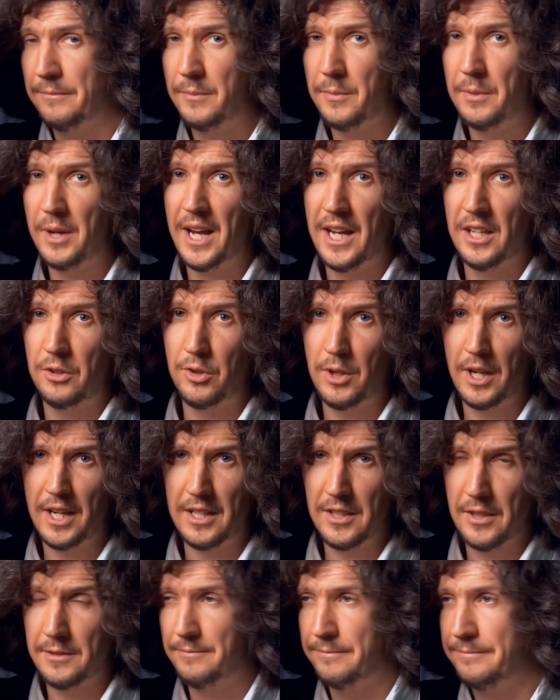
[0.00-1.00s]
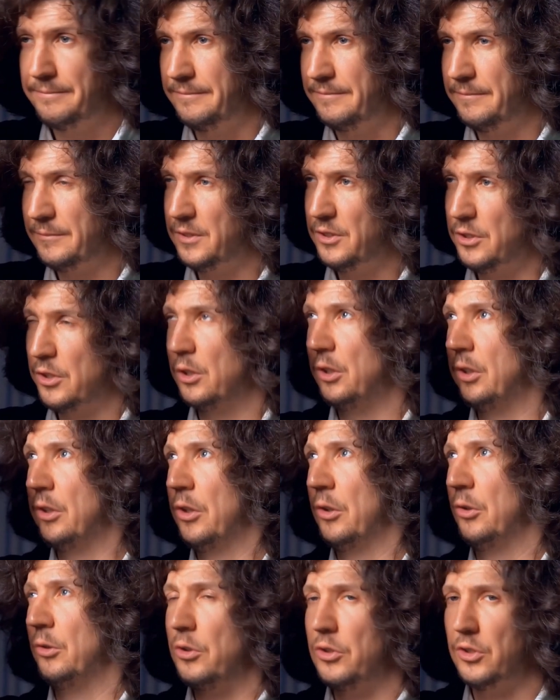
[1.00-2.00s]
Reise Reise, Song
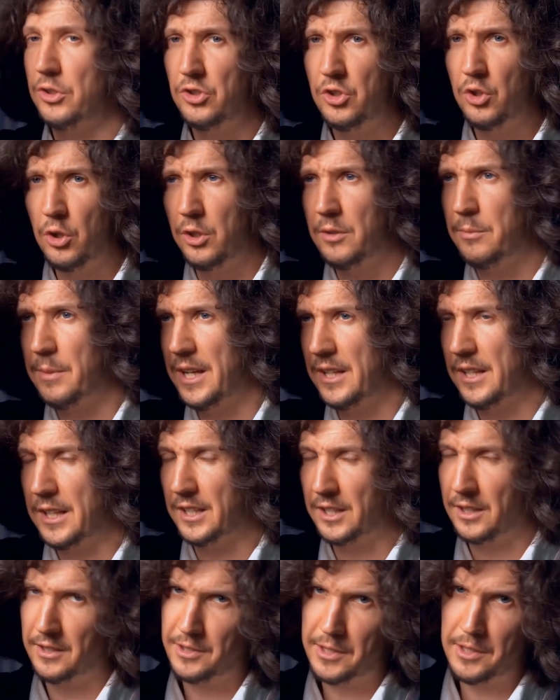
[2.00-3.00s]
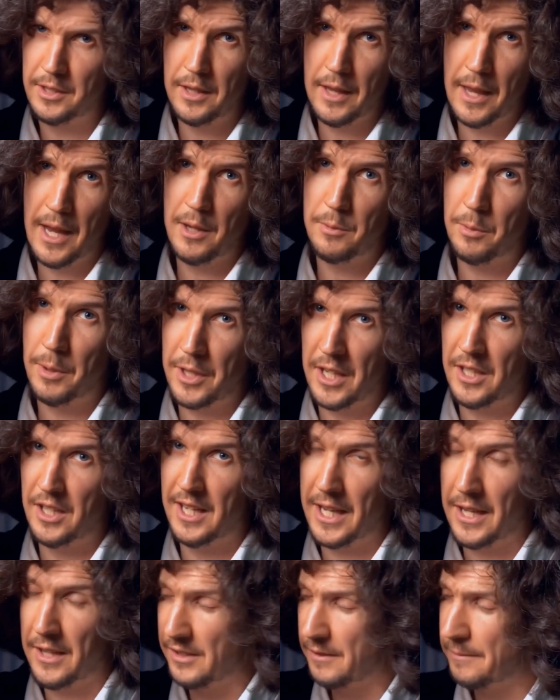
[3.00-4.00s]
Los, the song Amerika, I really
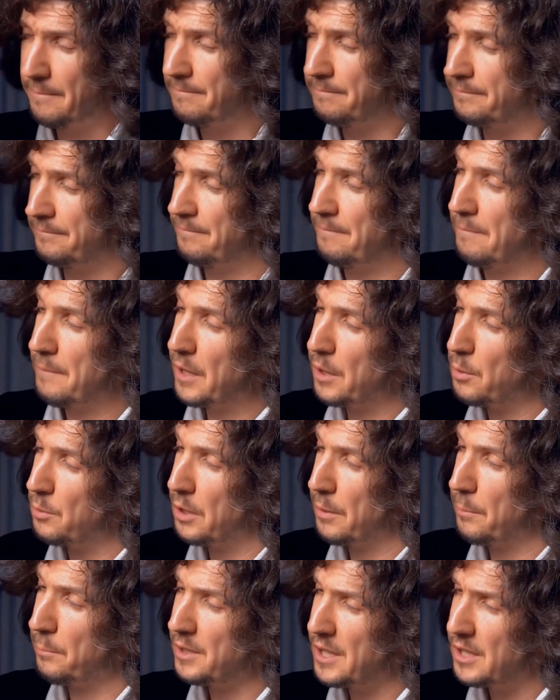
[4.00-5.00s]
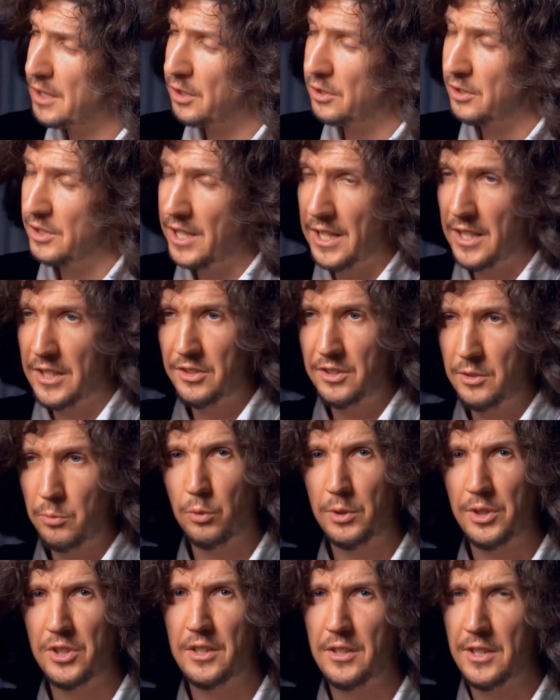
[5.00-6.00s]
liked. There was pressure, yes, it
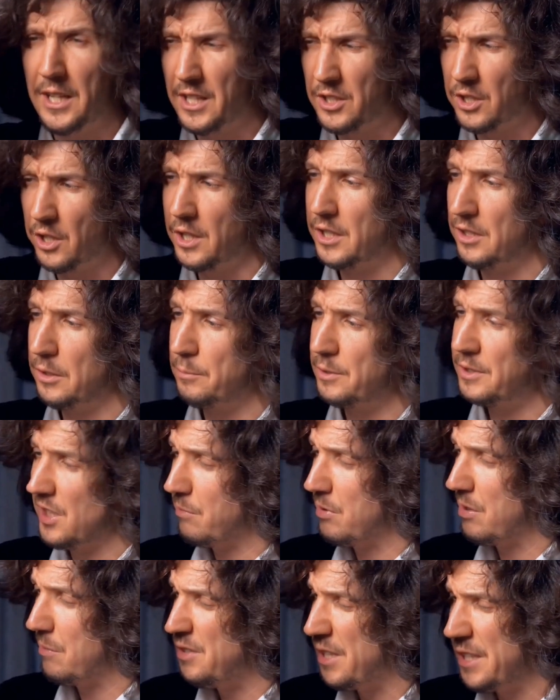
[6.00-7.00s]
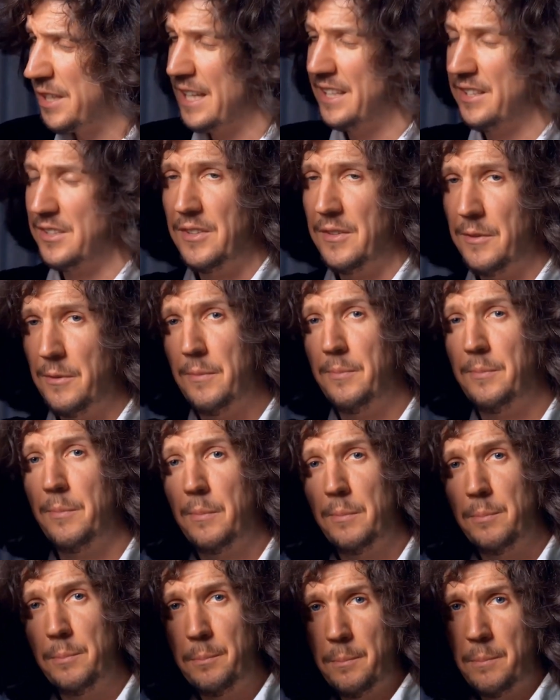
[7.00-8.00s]
wasn't that harsh, but nevertheless,
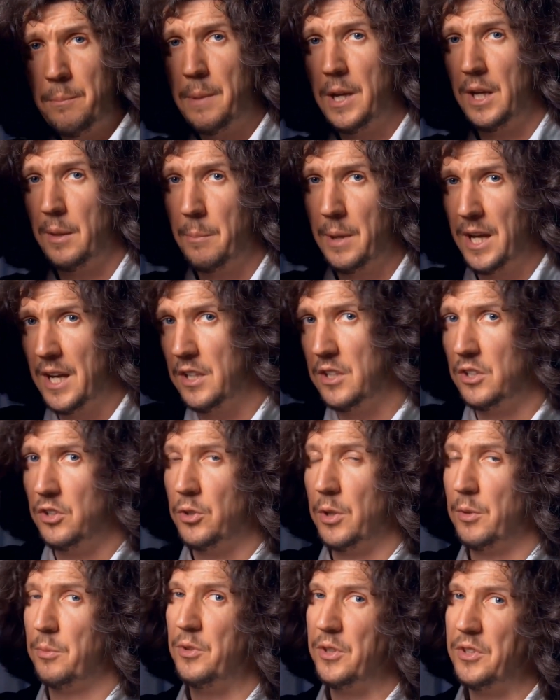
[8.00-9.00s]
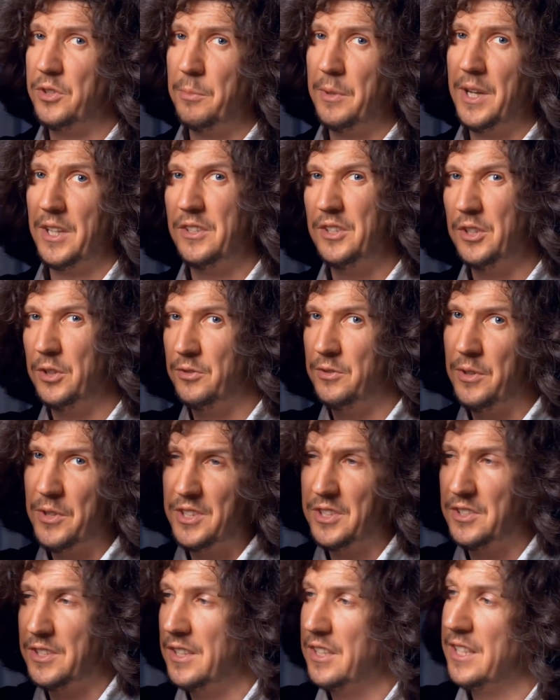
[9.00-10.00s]
I managed to immerse myself in
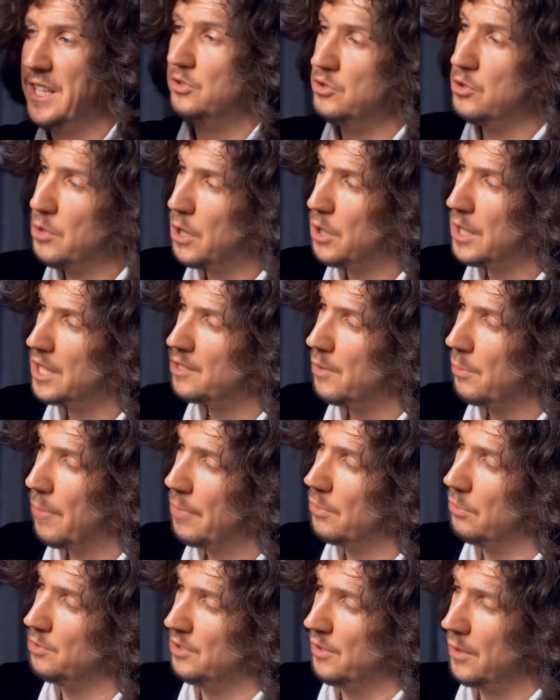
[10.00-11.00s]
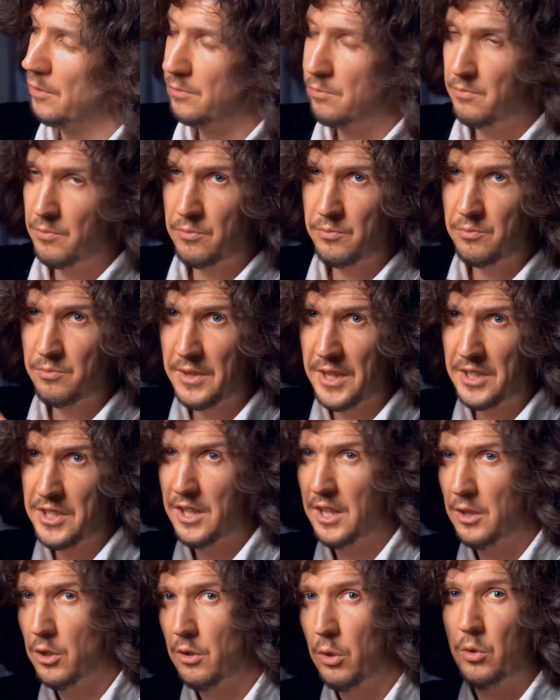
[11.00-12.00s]
this industrial atmosphere. The
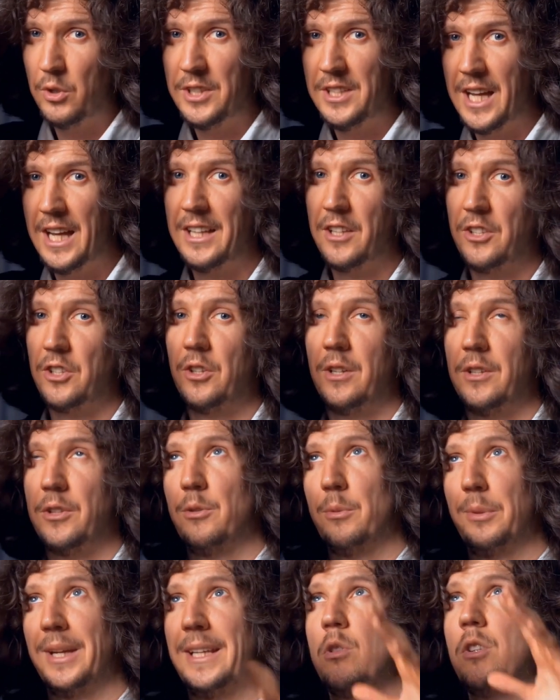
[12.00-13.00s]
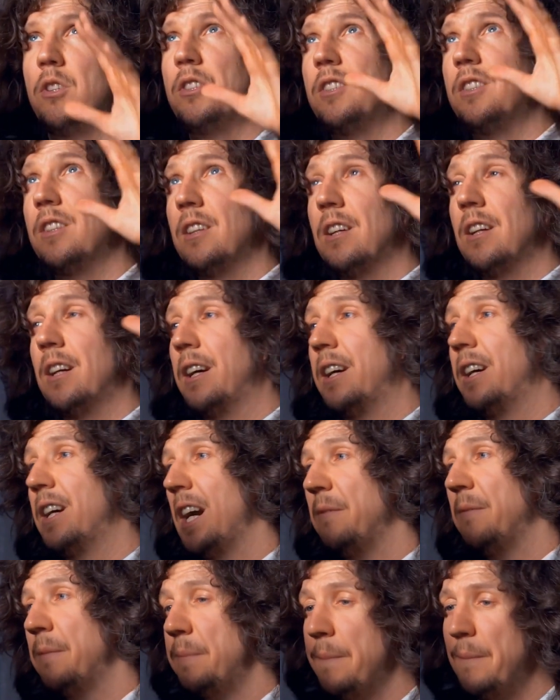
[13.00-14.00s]
stereo is excellent, meaning
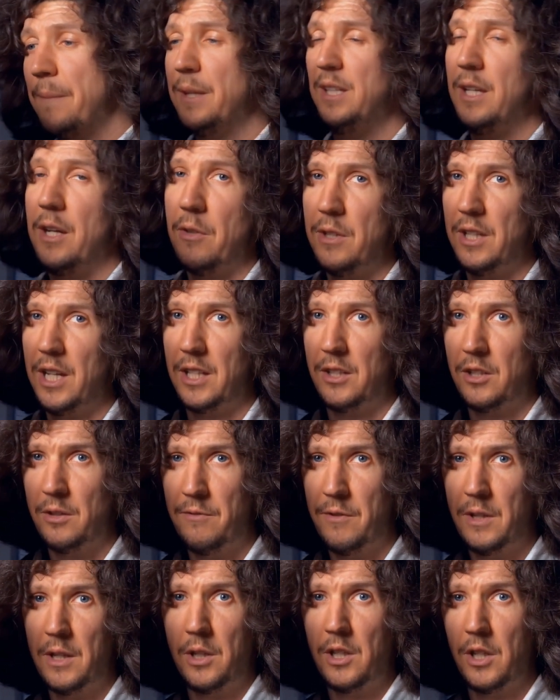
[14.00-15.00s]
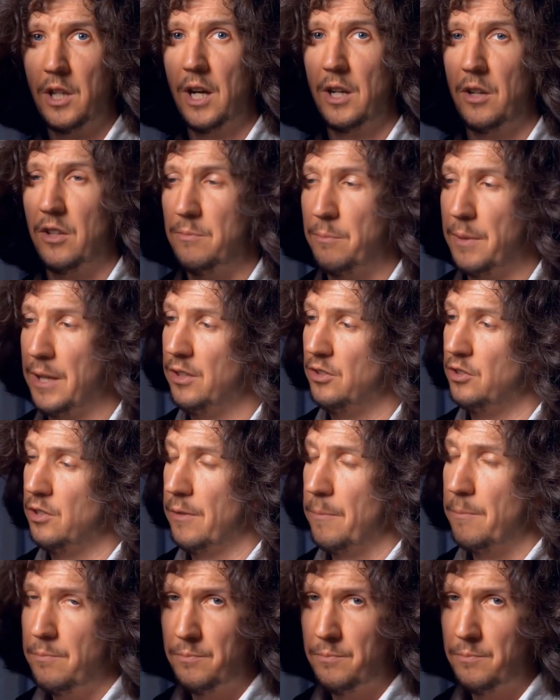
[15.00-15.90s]
they create a very large picture.